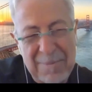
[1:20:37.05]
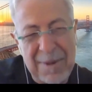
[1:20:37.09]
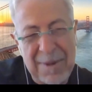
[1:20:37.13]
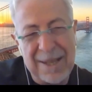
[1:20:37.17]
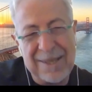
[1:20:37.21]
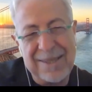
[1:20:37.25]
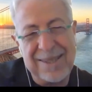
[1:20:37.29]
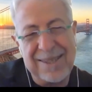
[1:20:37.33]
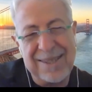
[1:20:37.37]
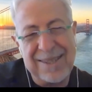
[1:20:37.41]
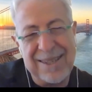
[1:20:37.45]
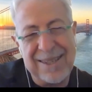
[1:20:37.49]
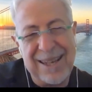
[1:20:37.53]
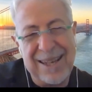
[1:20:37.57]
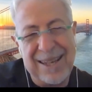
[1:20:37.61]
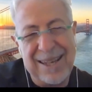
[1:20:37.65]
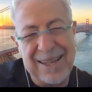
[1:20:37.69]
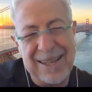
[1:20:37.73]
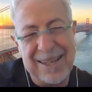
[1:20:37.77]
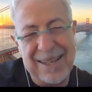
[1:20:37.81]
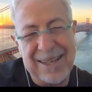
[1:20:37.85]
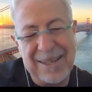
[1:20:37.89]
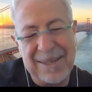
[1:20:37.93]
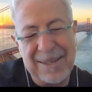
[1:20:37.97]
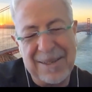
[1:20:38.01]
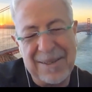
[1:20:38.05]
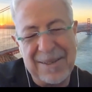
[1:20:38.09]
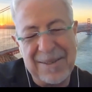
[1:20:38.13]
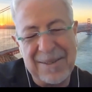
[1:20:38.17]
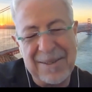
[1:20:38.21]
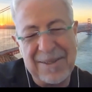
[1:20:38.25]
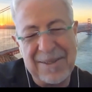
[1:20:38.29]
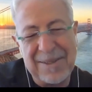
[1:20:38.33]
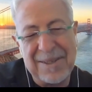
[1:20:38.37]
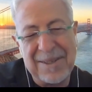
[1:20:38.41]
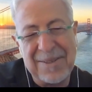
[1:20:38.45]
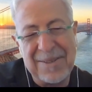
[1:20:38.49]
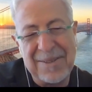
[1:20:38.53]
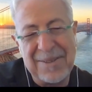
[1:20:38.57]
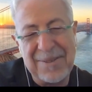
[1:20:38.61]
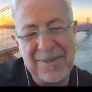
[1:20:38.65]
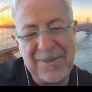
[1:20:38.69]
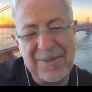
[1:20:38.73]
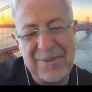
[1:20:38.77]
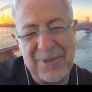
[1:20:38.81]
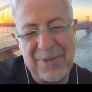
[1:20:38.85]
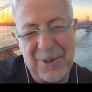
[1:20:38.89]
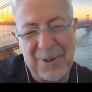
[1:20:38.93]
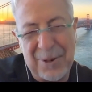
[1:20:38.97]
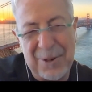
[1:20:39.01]
much
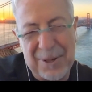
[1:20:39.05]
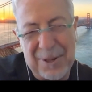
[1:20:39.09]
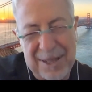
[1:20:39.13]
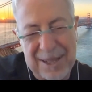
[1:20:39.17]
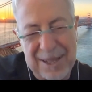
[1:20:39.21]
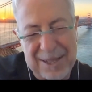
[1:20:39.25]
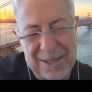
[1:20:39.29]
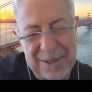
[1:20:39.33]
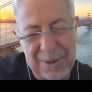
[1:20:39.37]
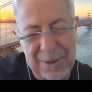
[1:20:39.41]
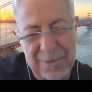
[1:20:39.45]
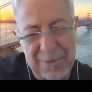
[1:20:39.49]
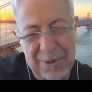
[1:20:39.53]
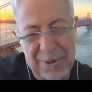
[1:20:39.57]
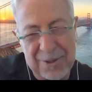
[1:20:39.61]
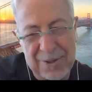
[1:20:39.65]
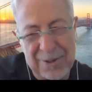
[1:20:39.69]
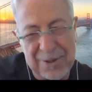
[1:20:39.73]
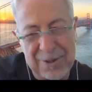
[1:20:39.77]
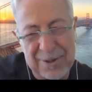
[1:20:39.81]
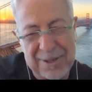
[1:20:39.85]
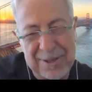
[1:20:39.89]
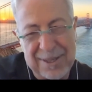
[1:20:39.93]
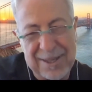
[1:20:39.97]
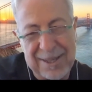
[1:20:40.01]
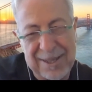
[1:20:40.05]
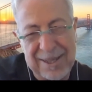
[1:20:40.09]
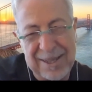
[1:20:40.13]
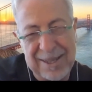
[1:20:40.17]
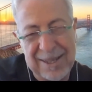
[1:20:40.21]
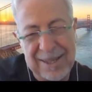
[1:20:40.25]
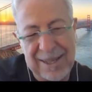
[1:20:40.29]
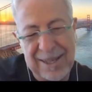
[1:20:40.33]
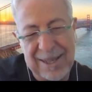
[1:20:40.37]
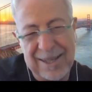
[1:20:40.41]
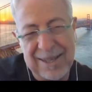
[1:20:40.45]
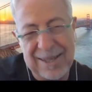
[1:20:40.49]
for this opportunity.